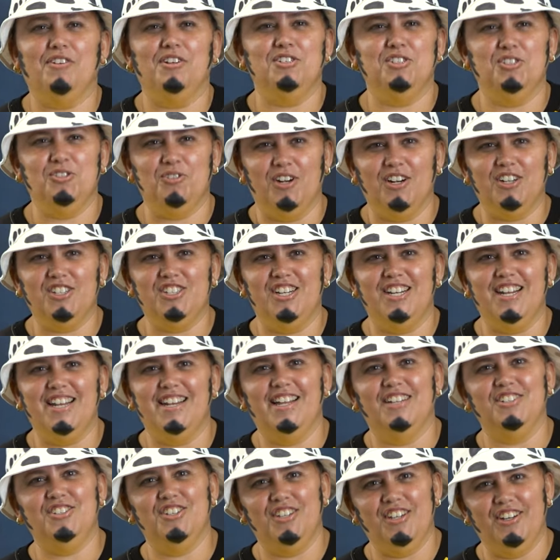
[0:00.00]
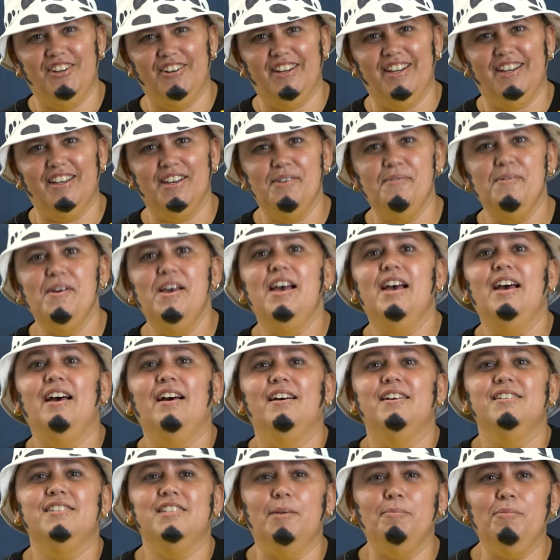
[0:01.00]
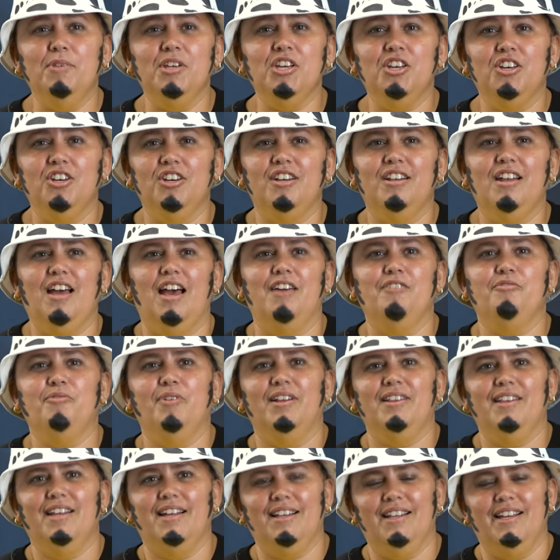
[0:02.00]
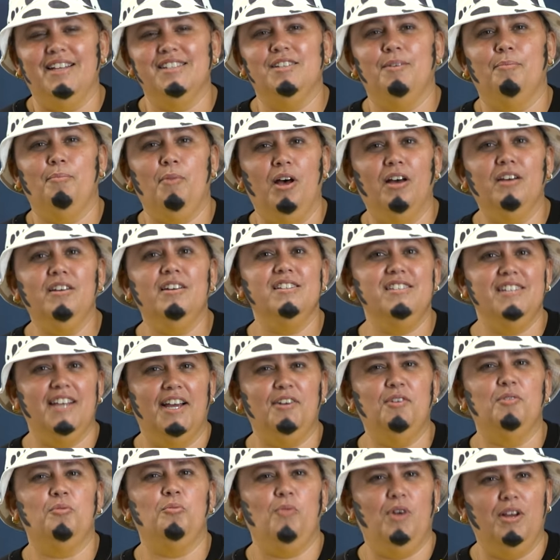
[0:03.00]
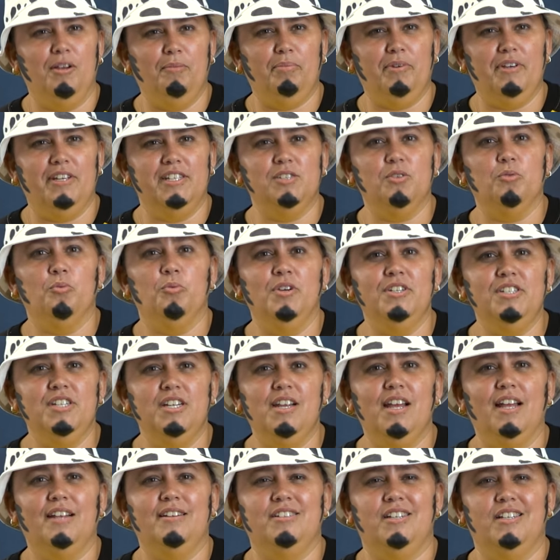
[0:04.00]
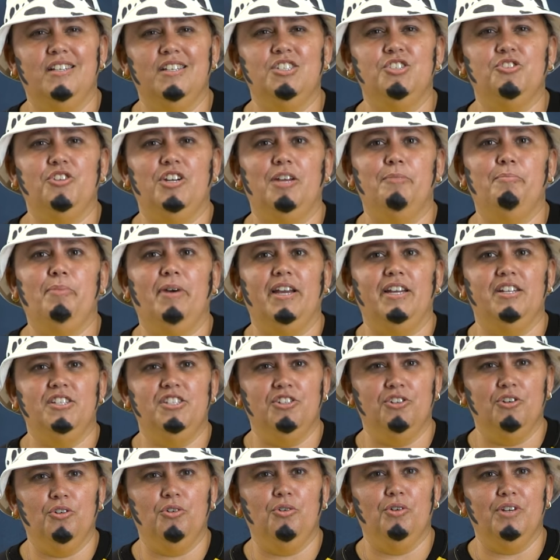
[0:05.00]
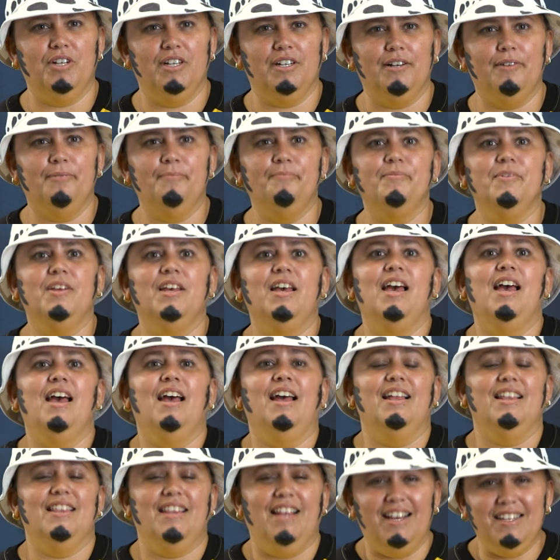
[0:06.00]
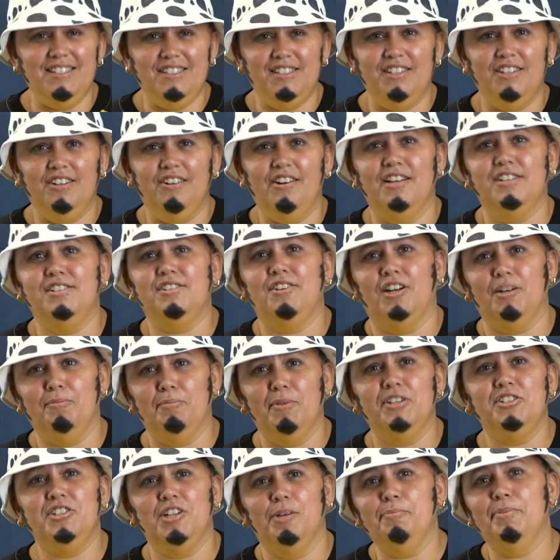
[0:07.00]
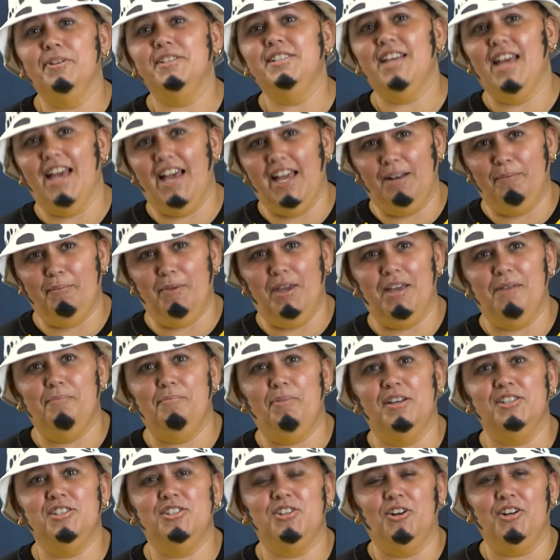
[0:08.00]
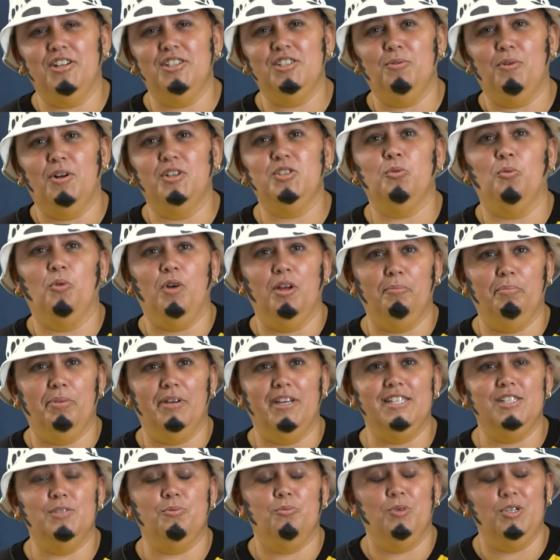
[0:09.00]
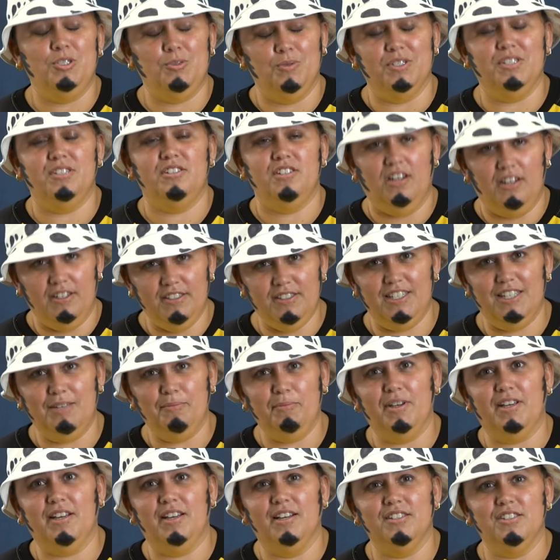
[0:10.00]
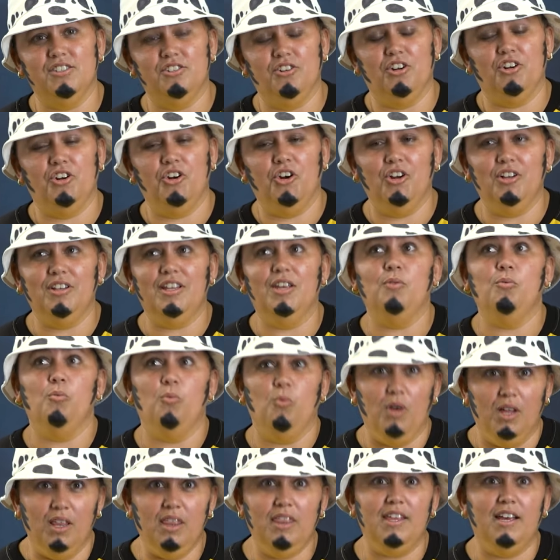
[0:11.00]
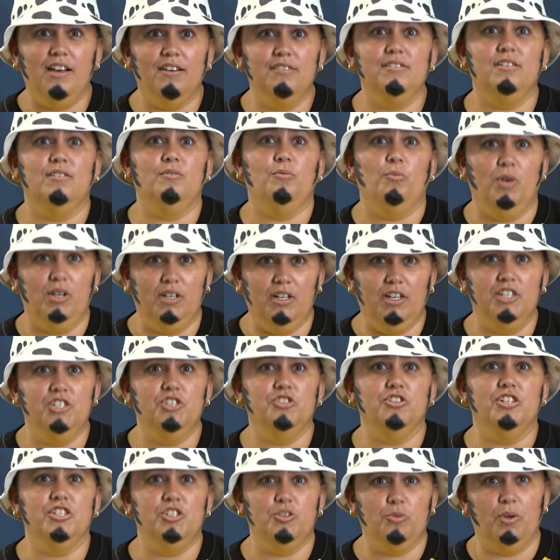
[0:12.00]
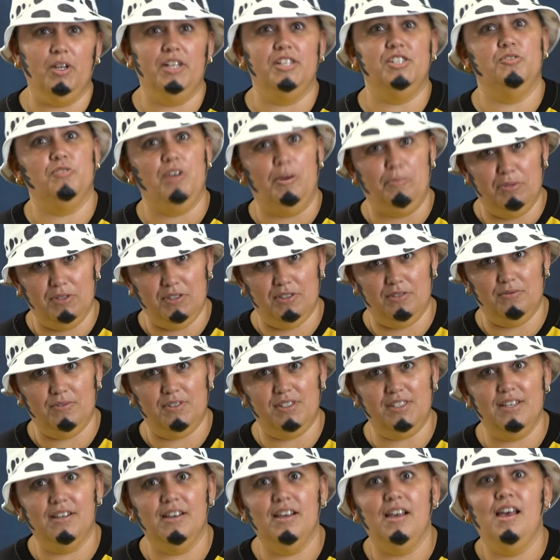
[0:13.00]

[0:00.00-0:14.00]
Construction and Engineering. Something good I've read lately is a manga titled One Piece, written and illustrated by Eiichiro Oda. Last year, I started my jump into anime by starting to watch One Piece, which was daunting because there are currently 1,122 episodes.